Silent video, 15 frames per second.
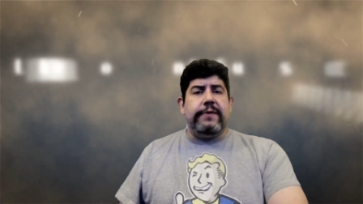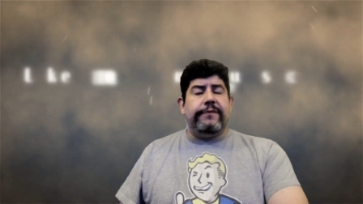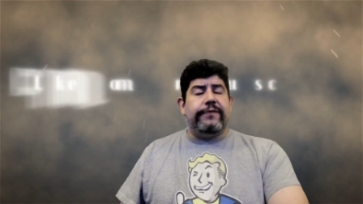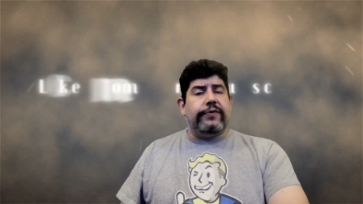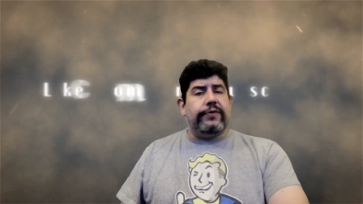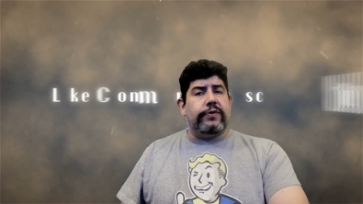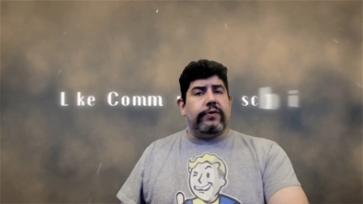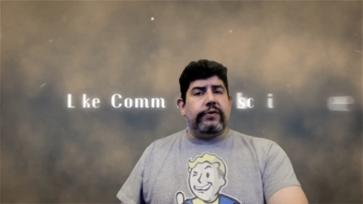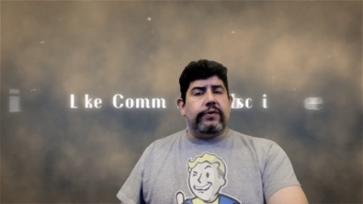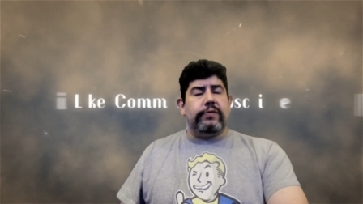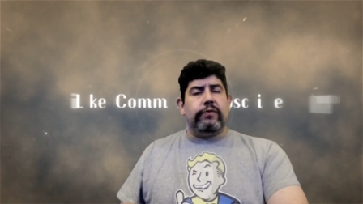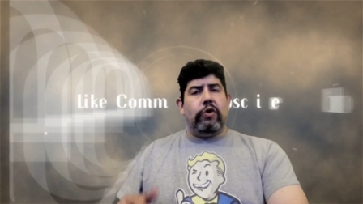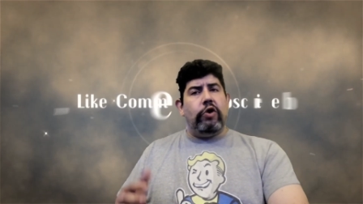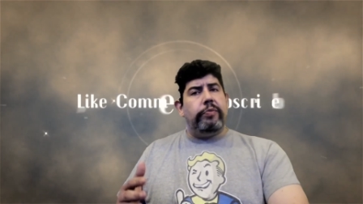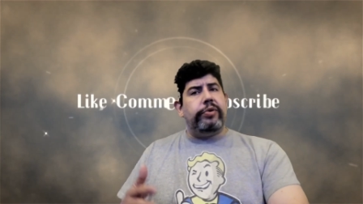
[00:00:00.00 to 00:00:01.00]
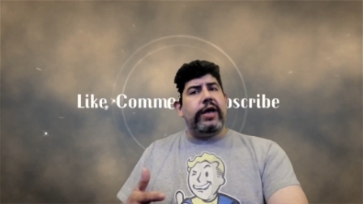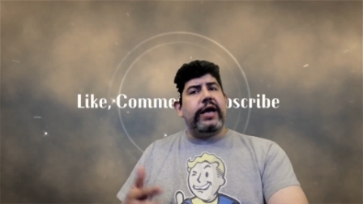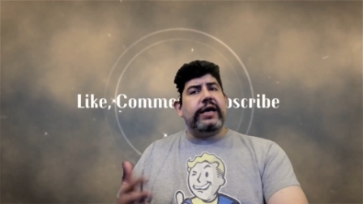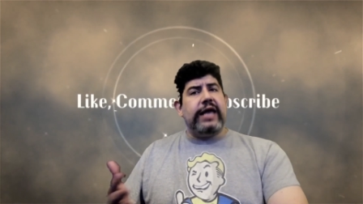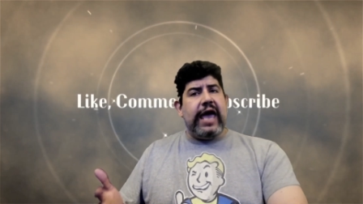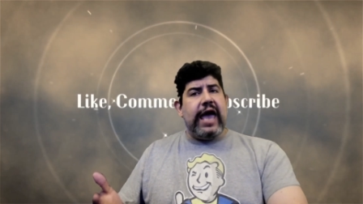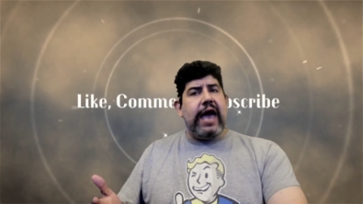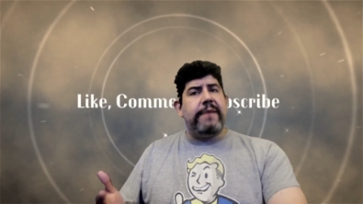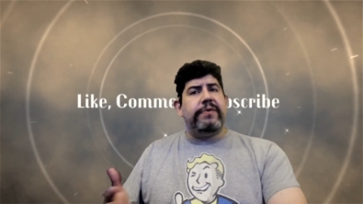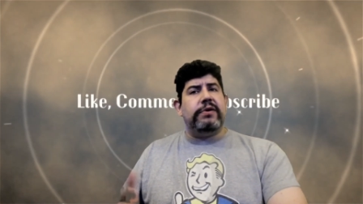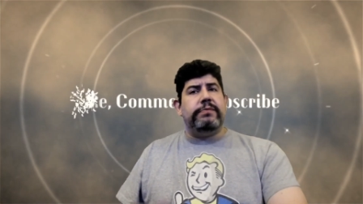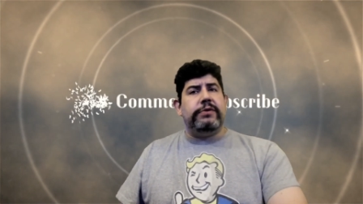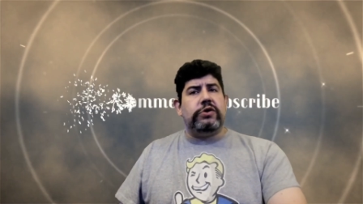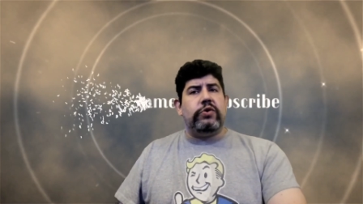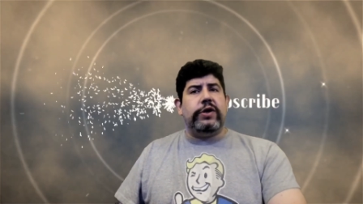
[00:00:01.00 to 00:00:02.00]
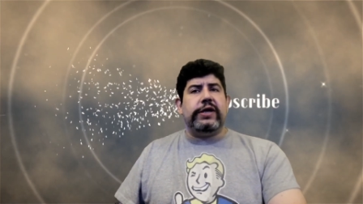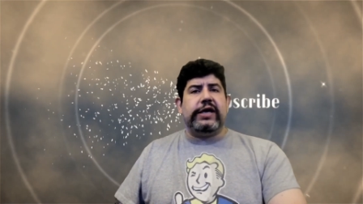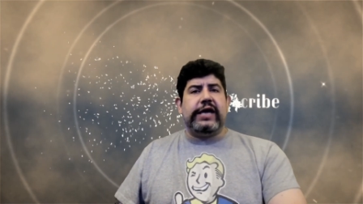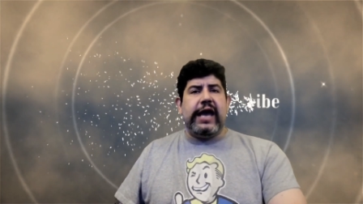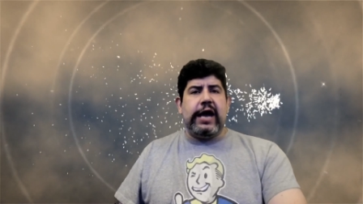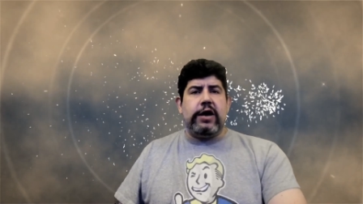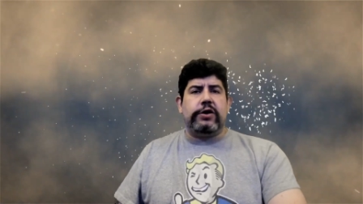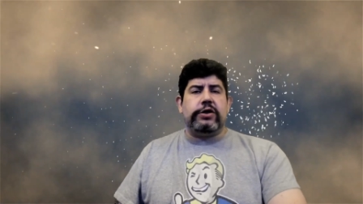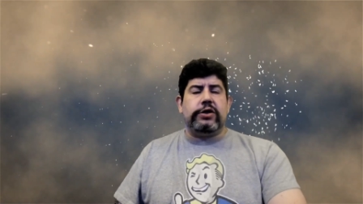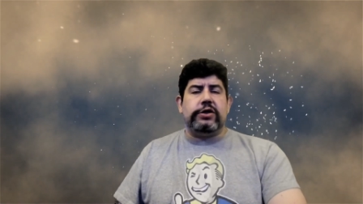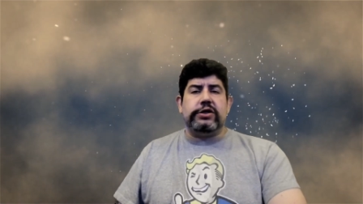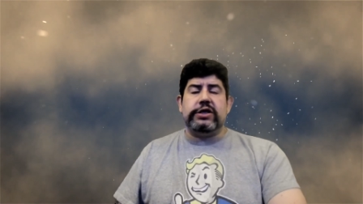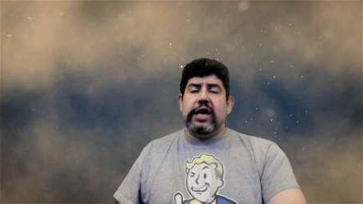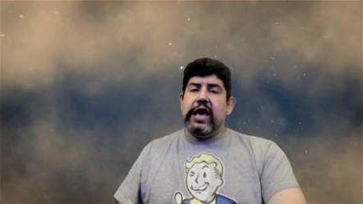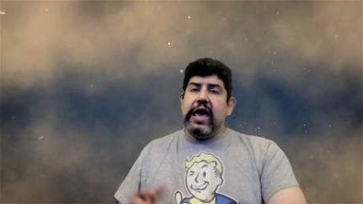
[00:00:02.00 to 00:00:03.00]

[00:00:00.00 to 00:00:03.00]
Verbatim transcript: for role-playing to happen between the characters,